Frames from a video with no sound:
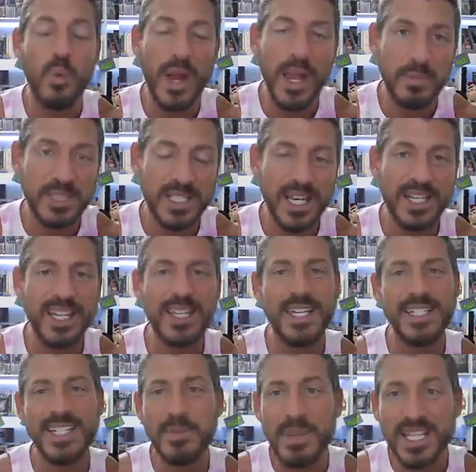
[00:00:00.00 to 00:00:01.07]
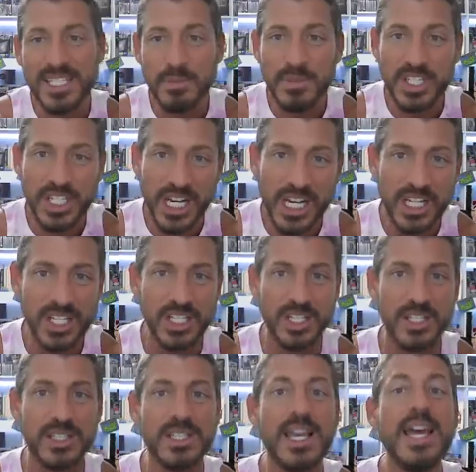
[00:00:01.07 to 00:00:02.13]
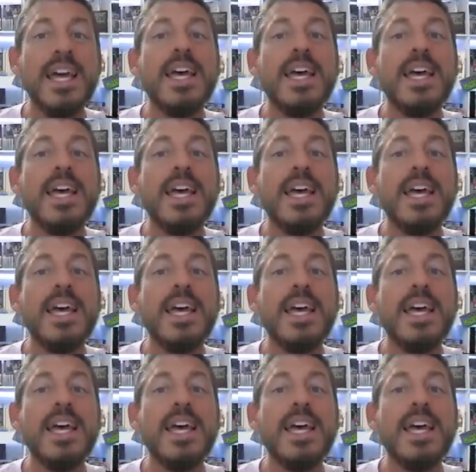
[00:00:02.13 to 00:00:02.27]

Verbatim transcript: website, and they did make some changes.